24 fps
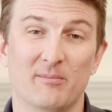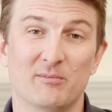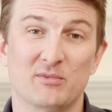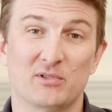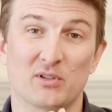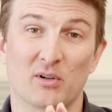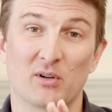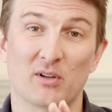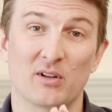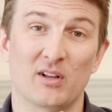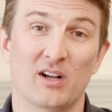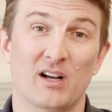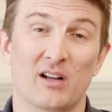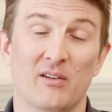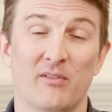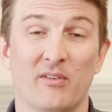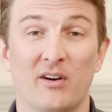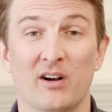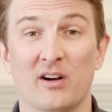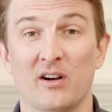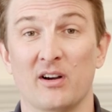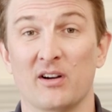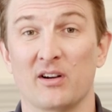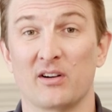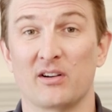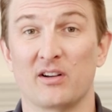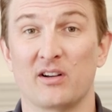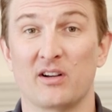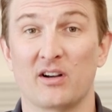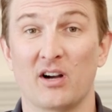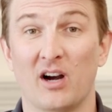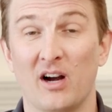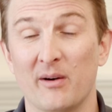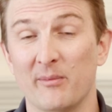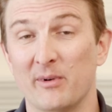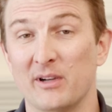So a lot of our
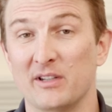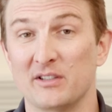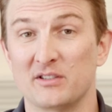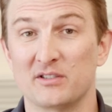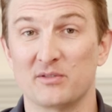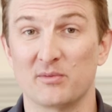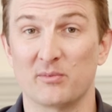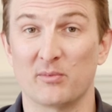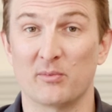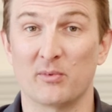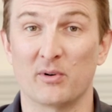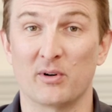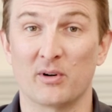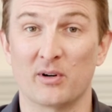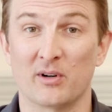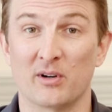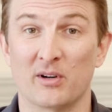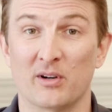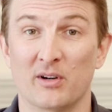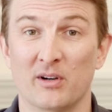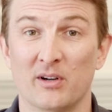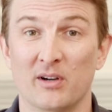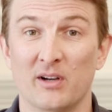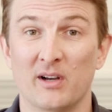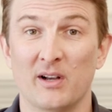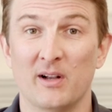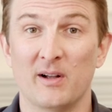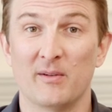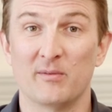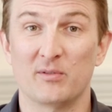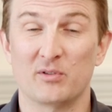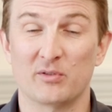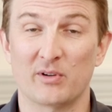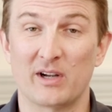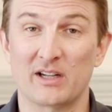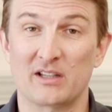comments were
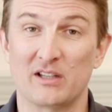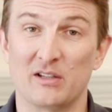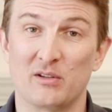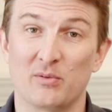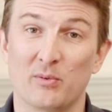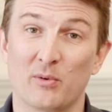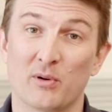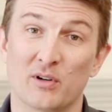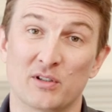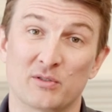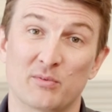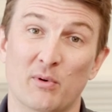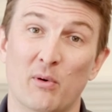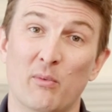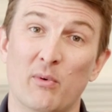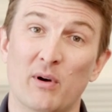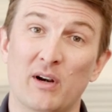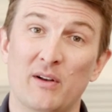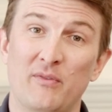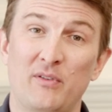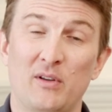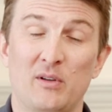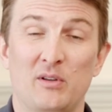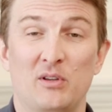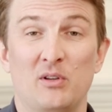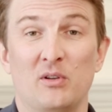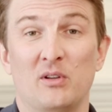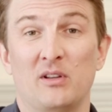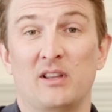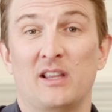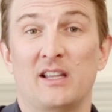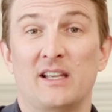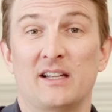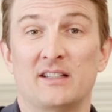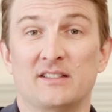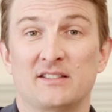directed towards, well, what if you
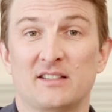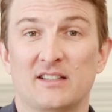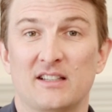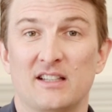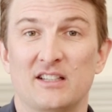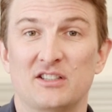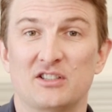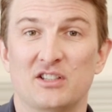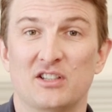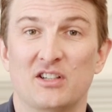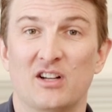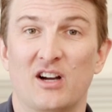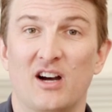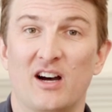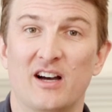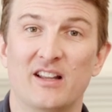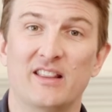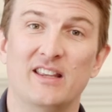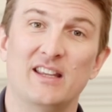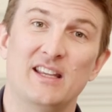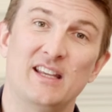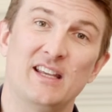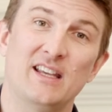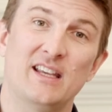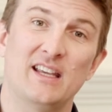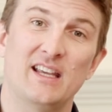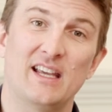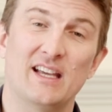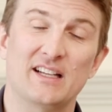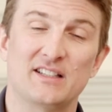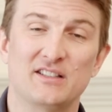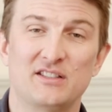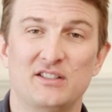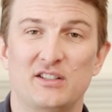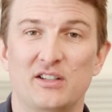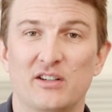did the insulation on the
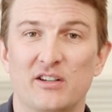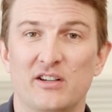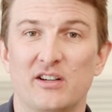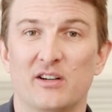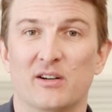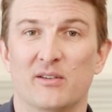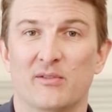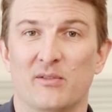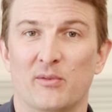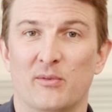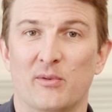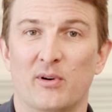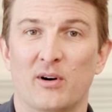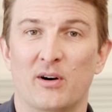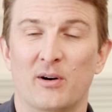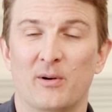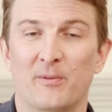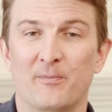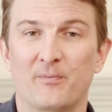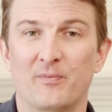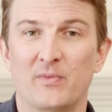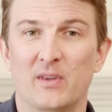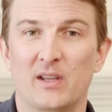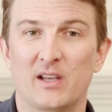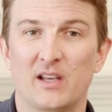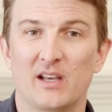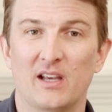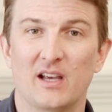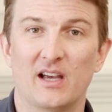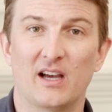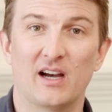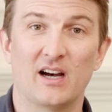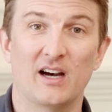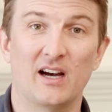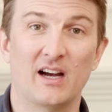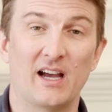exterior of the wall?
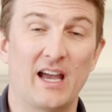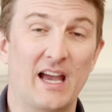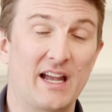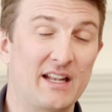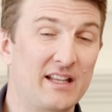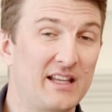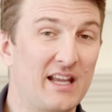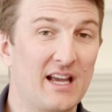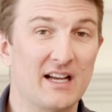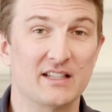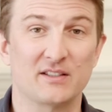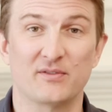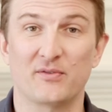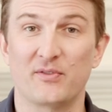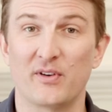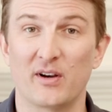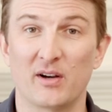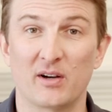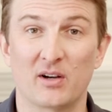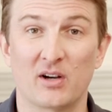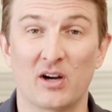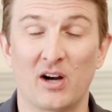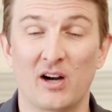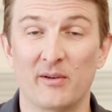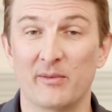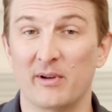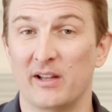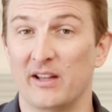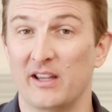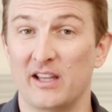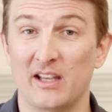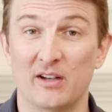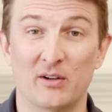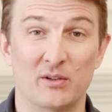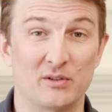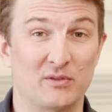And yes, fair
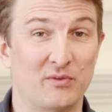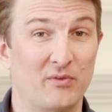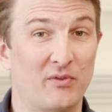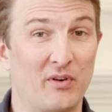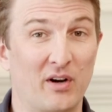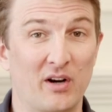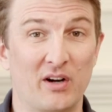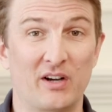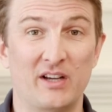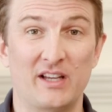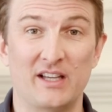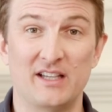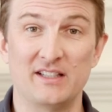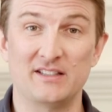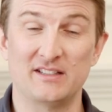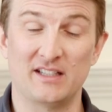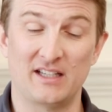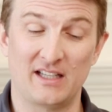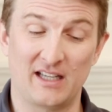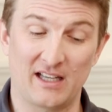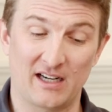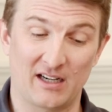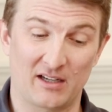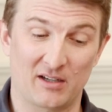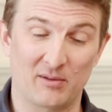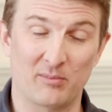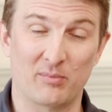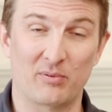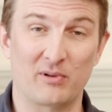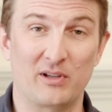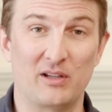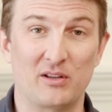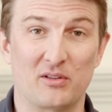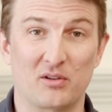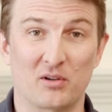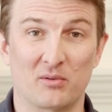comment. You know, it's very easy to get a
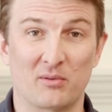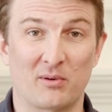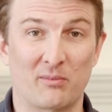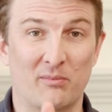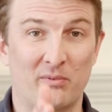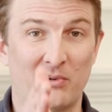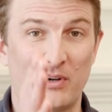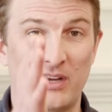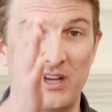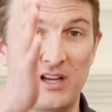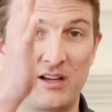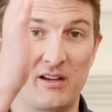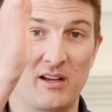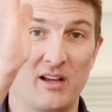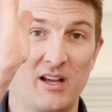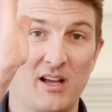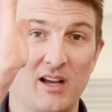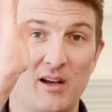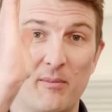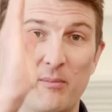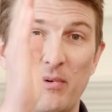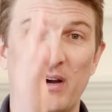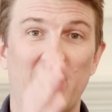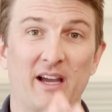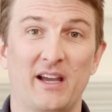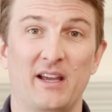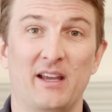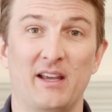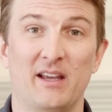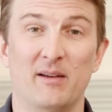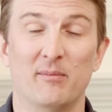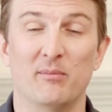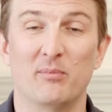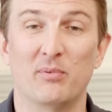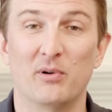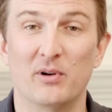complete thermal break
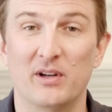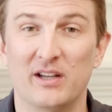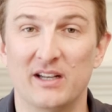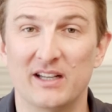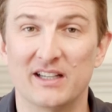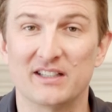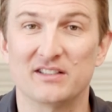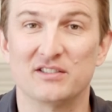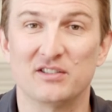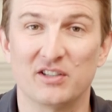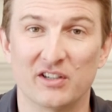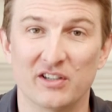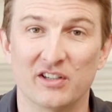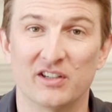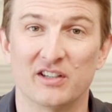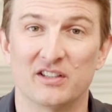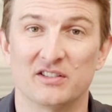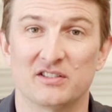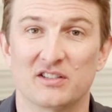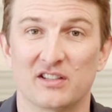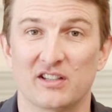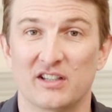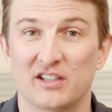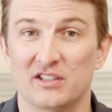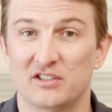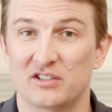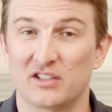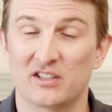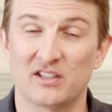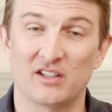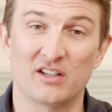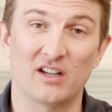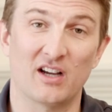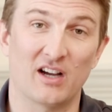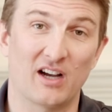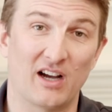by putting exterior
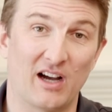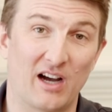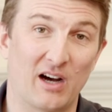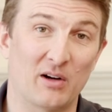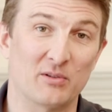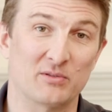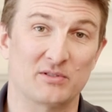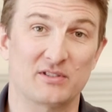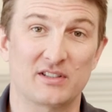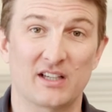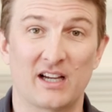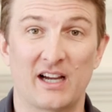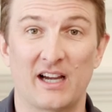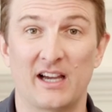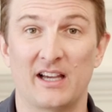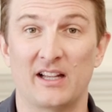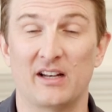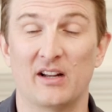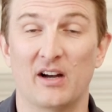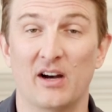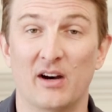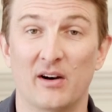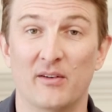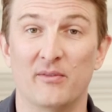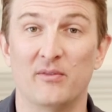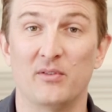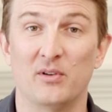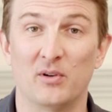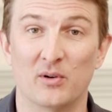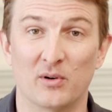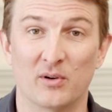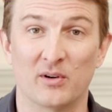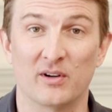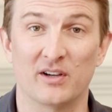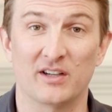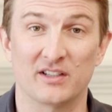insulation outside of
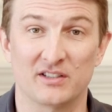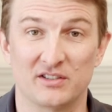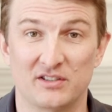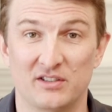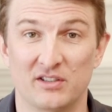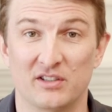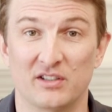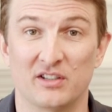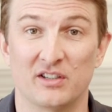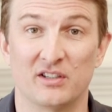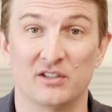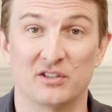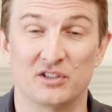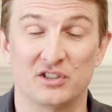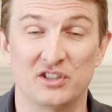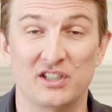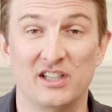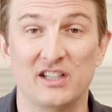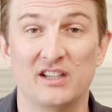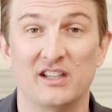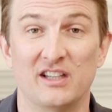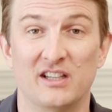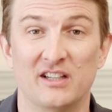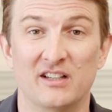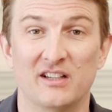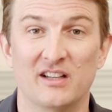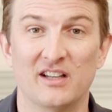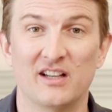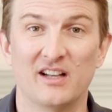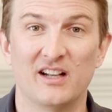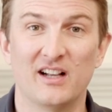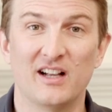your exterior sheathing.